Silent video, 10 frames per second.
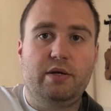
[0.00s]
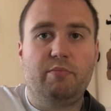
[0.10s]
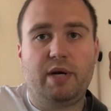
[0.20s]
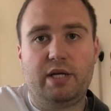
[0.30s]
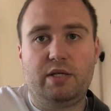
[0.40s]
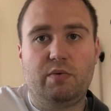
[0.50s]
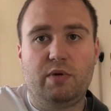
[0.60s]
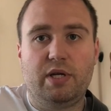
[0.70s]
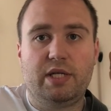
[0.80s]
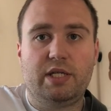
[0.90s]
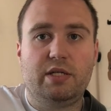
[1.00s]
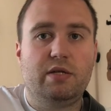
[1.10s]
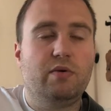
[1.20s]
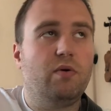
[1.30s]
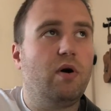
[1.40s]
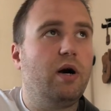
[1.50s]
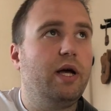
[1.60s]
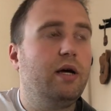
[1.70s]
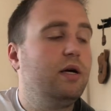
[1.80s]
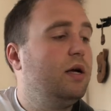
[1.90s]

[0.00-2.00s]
compared to the one you're listening to, or higher,